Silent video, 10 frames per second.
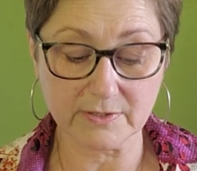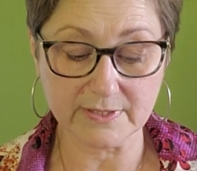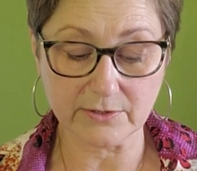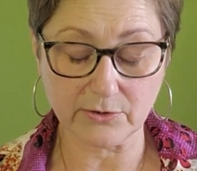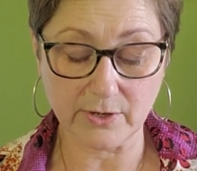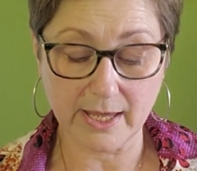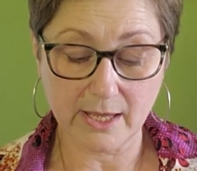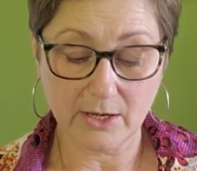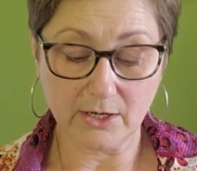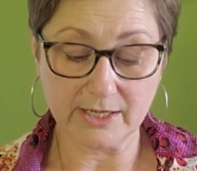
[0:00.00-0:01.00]
So
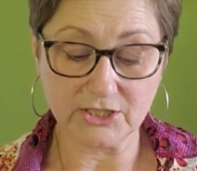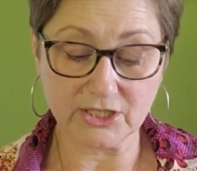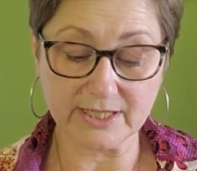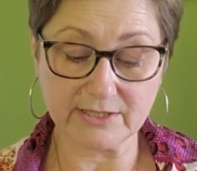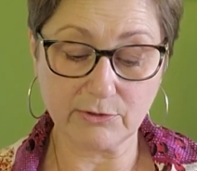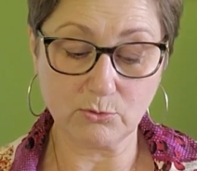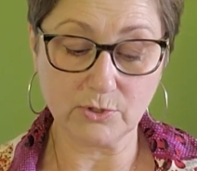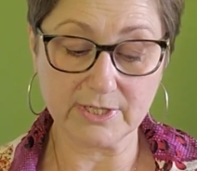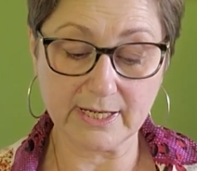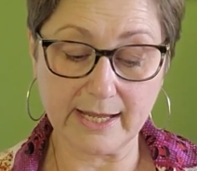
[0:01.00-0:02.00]
I just
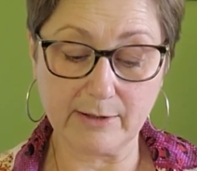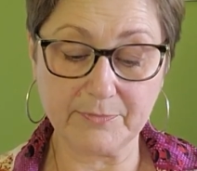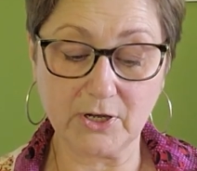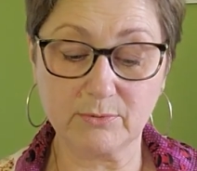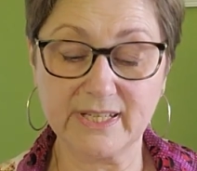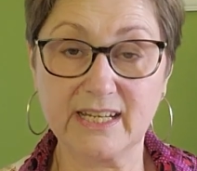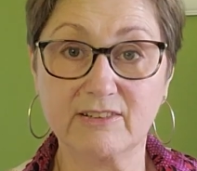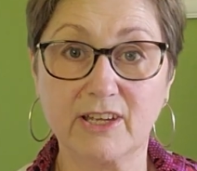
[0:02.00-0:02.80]
thought I would get